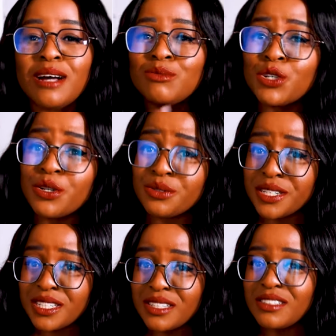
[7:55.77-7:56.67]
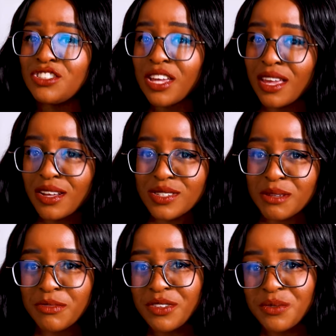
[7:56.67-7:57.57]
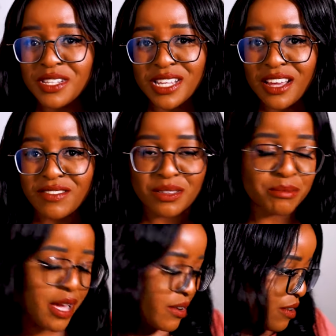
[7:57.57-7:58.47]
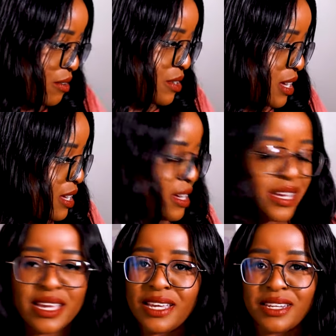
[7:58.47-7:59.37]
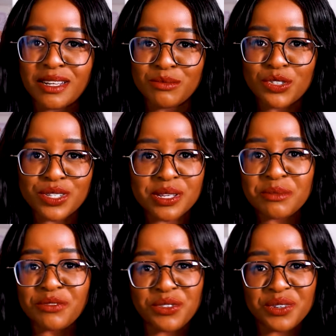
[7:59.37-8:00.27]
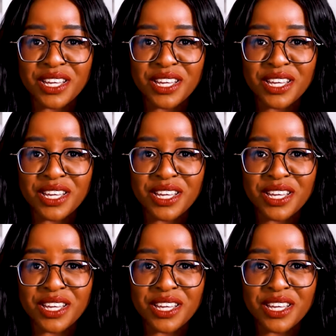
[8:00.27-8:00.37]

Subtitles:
I'm sure you're already checking out some of the ones I have in the background, and I'm sure some of you